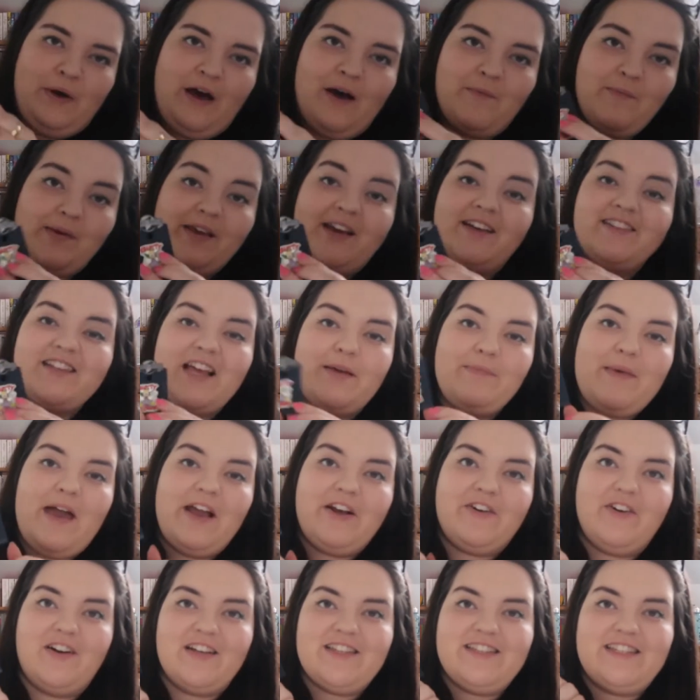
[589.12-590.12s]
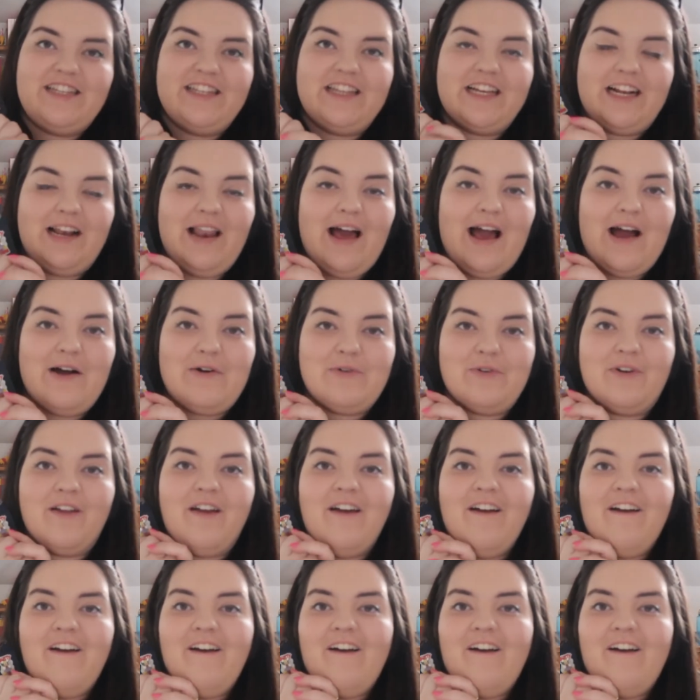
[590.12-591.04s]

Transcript: but because I met Krusty the Clown,